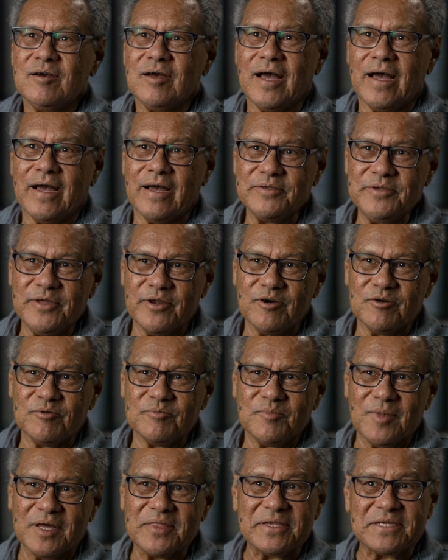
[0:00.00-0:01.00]
uh, you know,
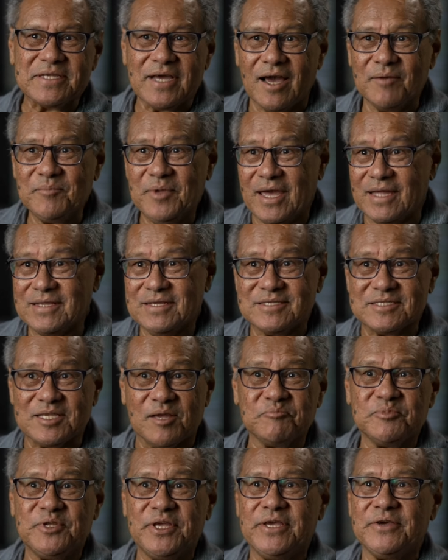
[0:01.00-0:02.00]
mother time catches
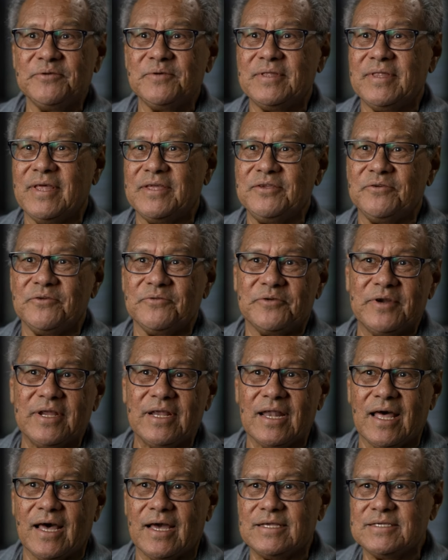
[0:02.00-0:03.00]
up to you, and then you
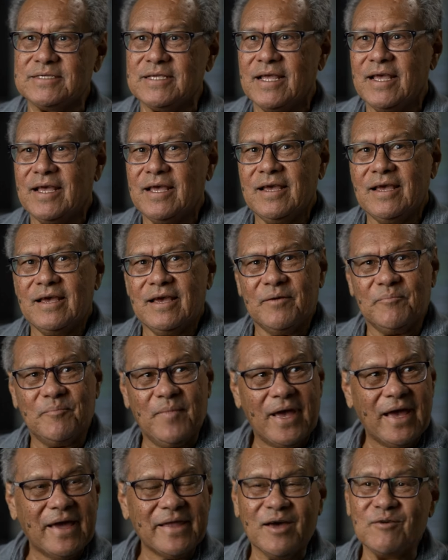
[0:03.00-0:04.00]
realise,
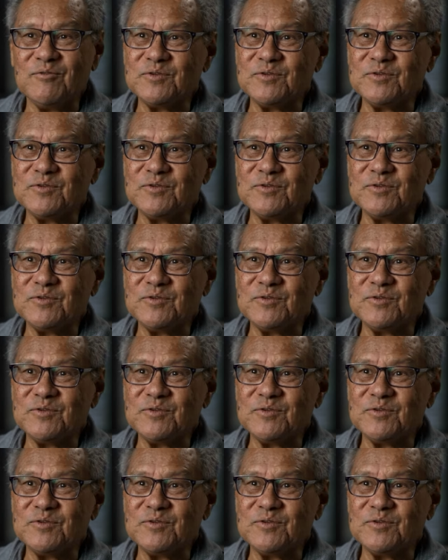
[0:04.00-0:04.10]
man, I